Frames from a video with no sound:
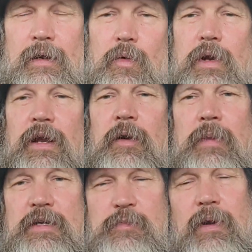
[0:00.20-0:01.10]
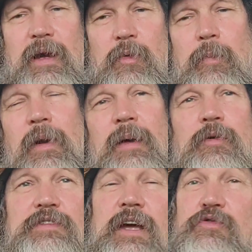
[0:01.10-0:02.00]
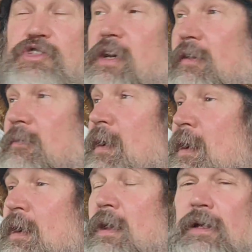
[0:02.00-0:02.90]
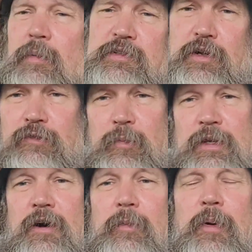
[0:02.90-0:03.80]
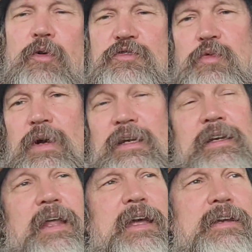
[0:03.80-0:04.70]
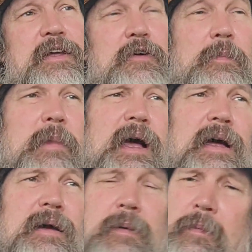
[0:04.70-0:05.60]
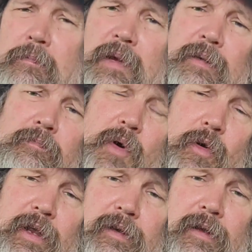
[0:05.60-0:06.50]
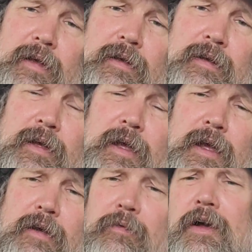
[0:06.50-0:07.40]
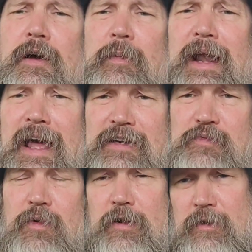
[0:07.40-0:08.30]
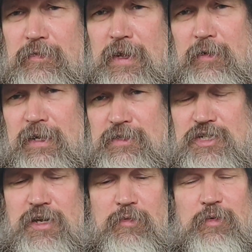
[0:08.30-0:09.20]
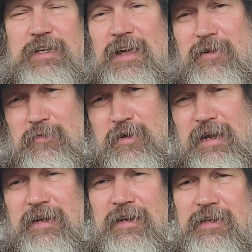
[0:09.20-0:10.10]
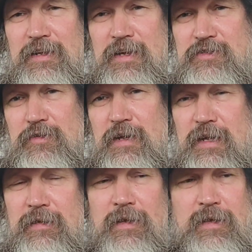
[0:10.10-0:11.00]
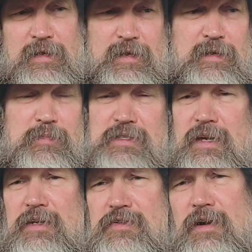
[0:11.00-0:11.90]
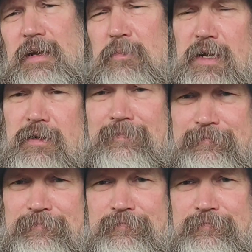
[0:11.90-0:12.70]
Well, again, everybody, it's Plowboy's Ghost Channel. Coming to you from a carport swing today during my mid-morning rum and ice water, and thought I'd share with y'all what I did yesterday besides drink beer